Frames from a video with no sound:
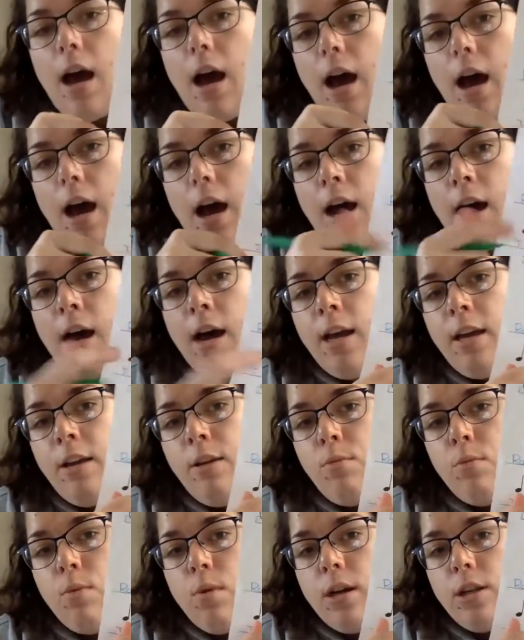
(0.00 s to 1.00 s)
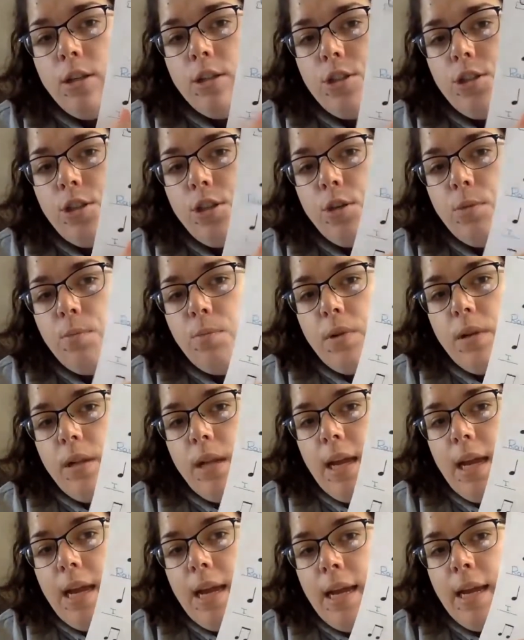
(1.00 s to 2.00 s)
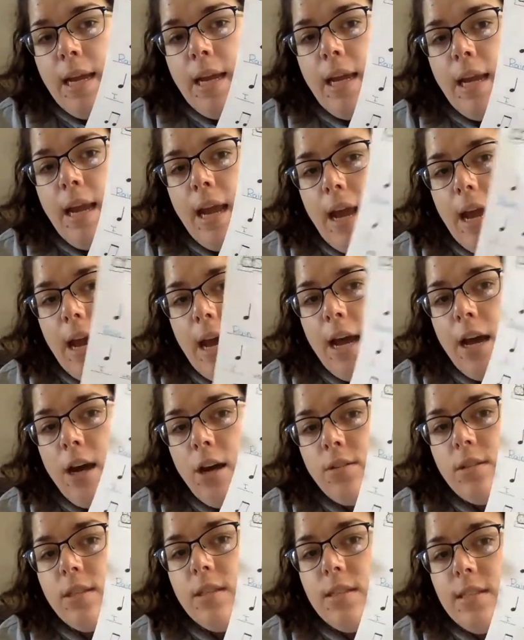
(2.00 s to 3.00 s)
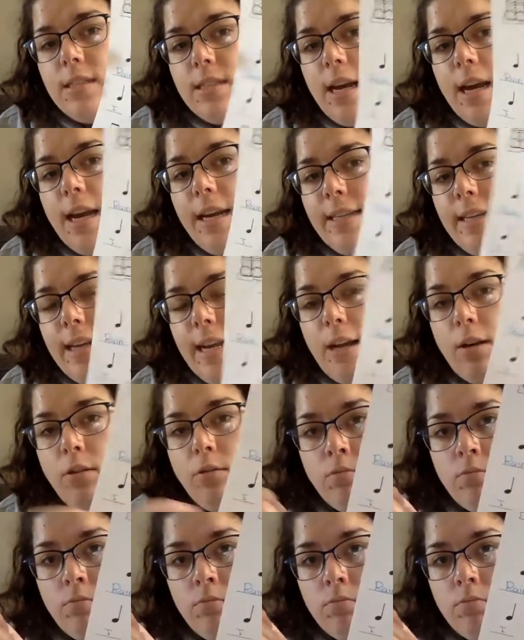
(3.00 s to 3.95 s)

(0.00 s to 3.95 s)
I want to play out side now.